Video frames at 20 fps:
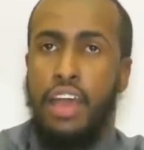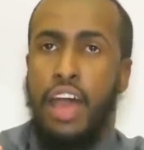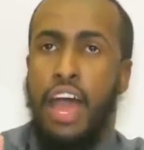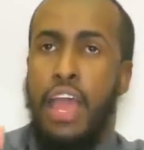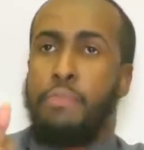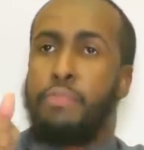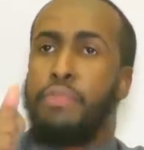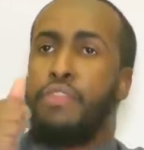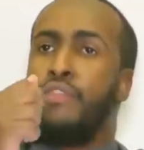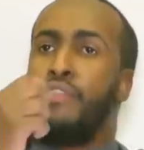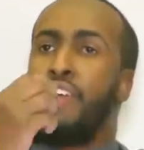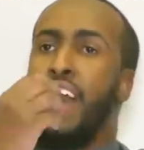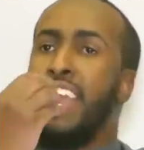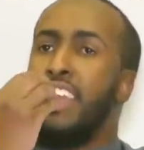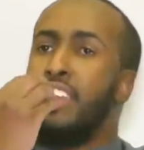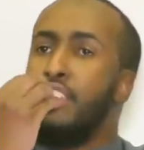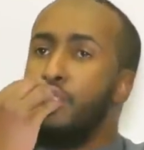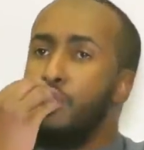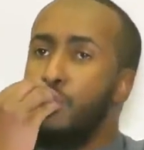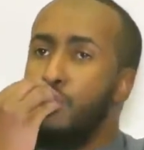I
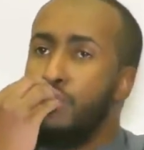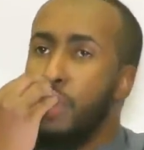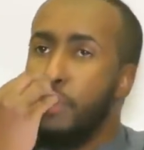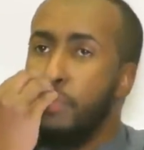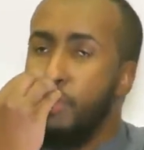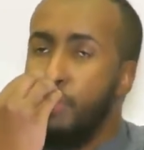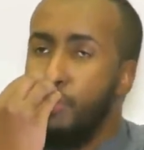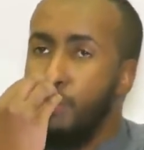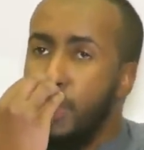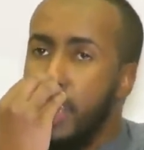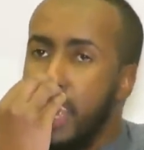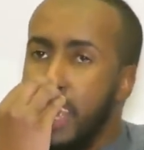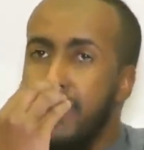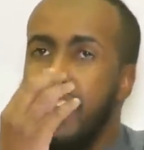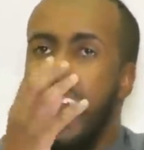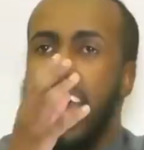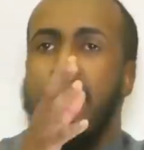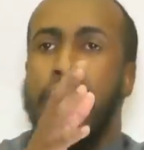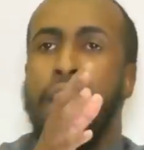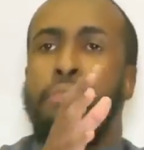provided you something to
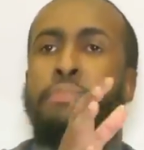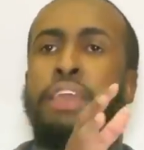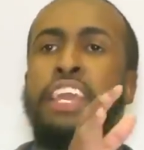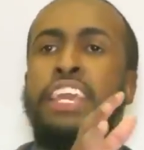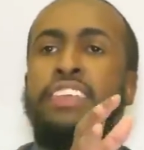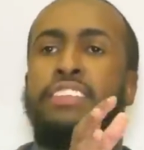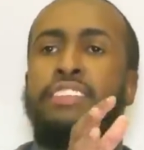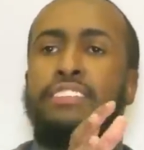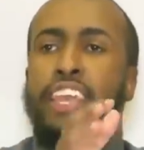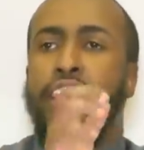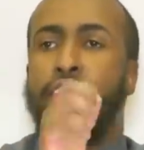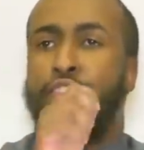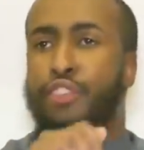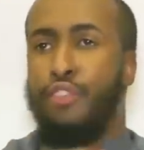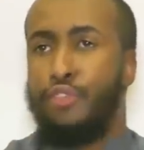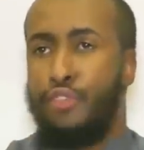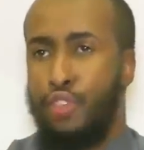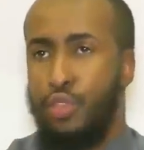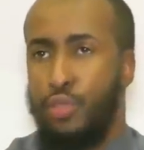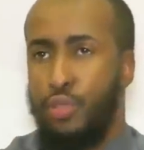eat and I made
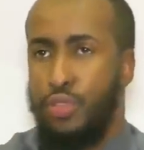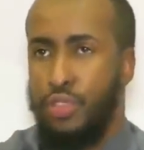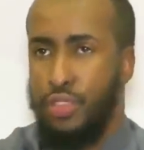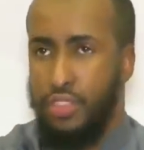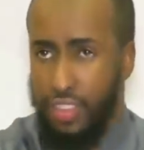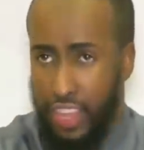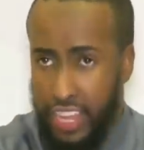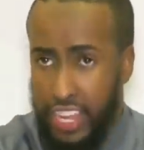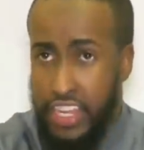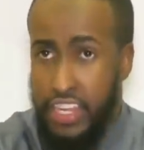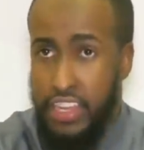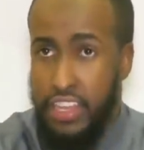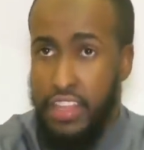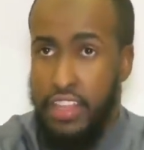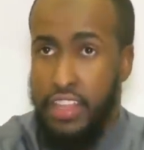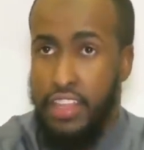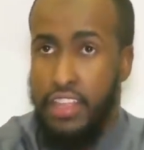safety for you. Sahih?